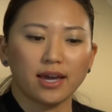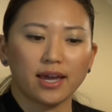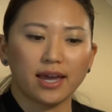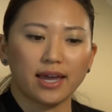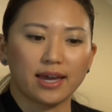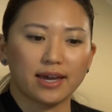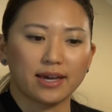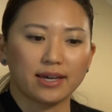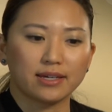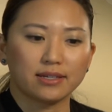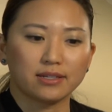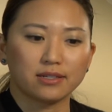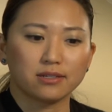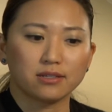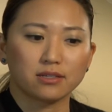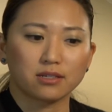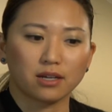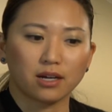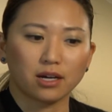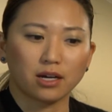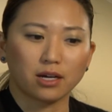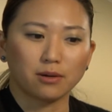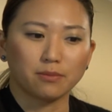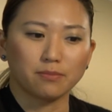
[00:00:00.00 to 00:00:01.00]
And,
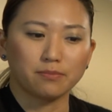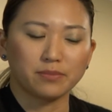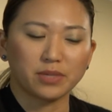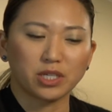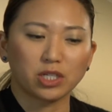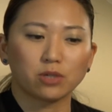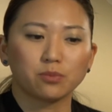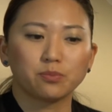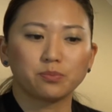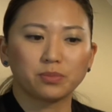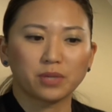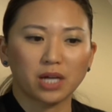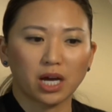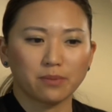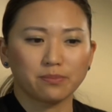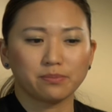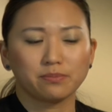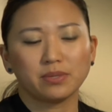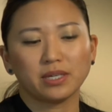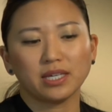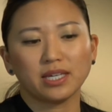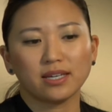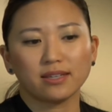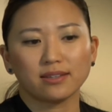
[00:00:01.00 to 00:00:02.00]

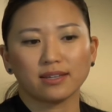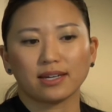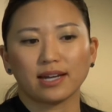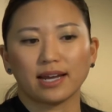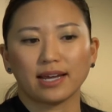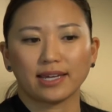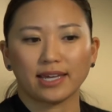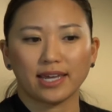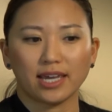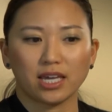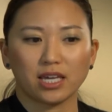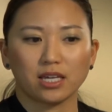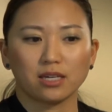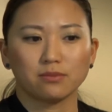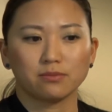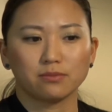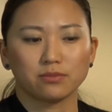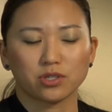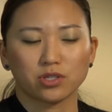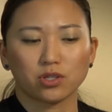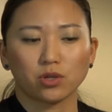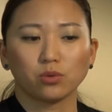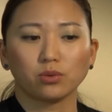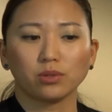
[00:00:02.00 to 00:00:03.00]
being that I came
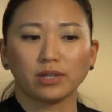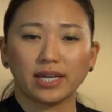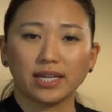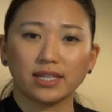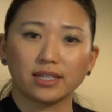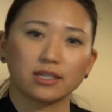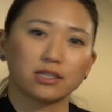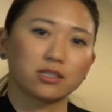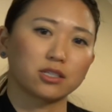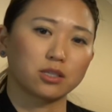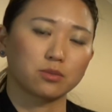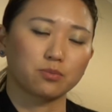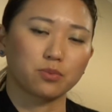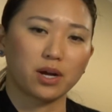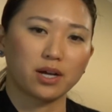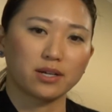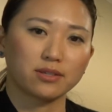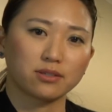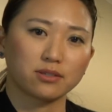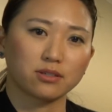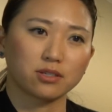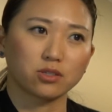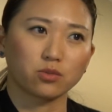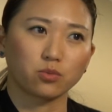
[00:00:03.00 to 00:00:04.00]
so late into the
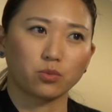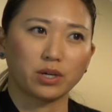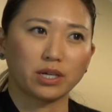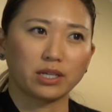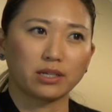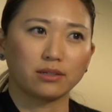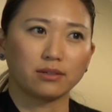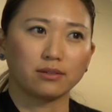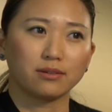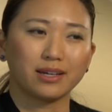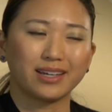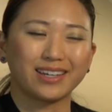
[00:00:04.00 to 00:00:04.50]
process when,